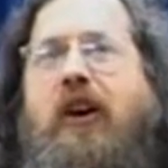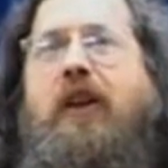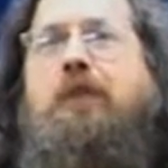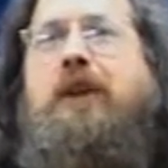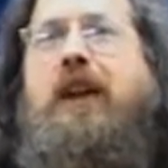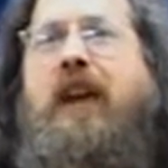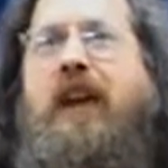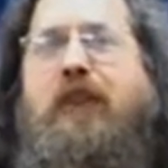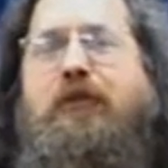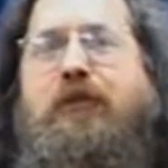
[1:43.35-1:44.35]
on
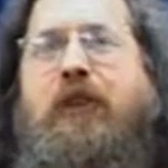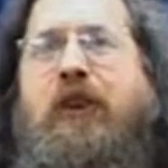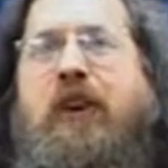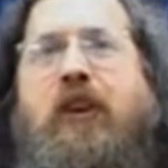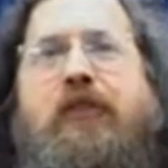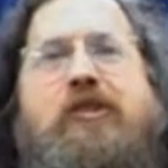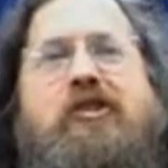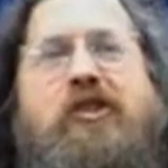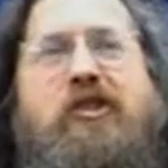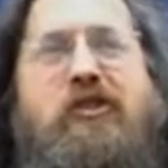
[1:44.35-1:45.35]
behalf of the
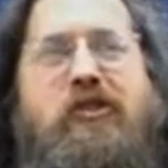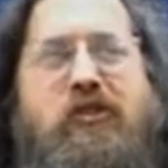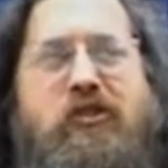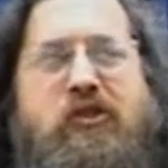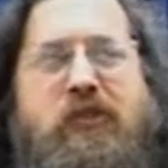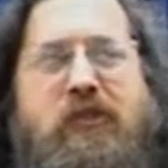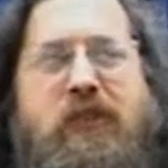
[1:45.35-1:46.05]
citizens.